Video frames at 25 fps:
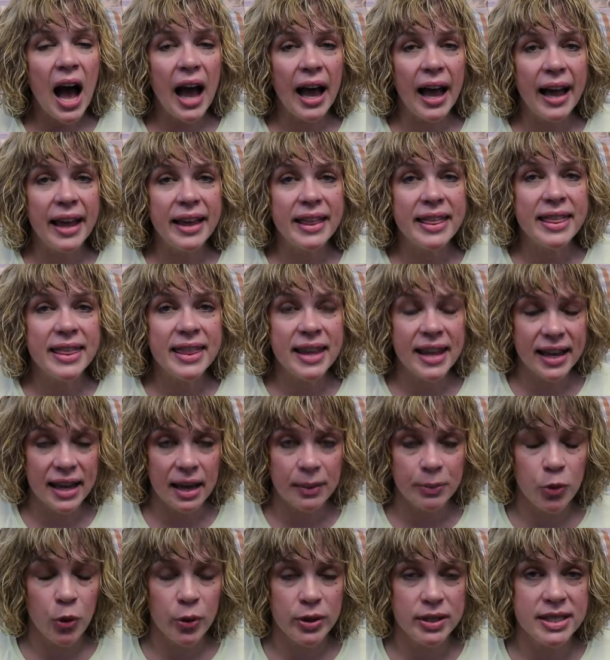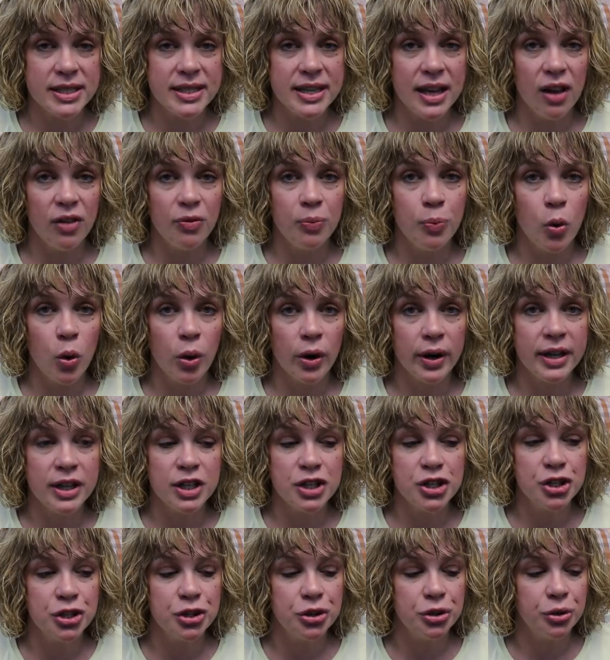I think I'm going to delve more
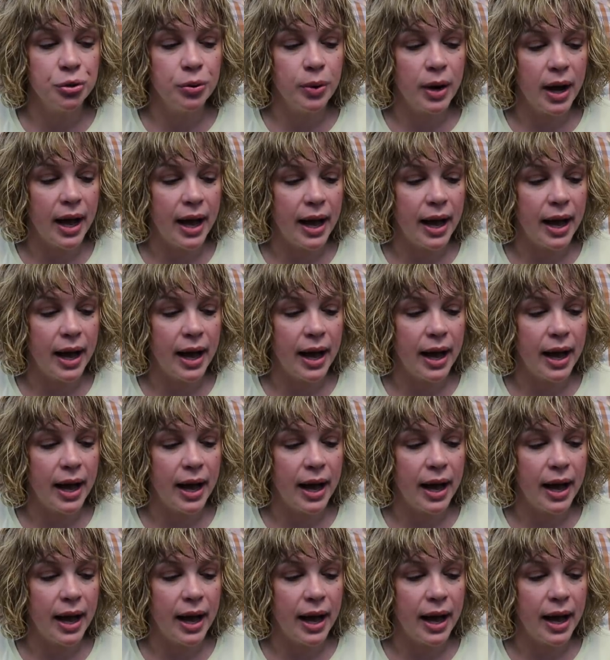into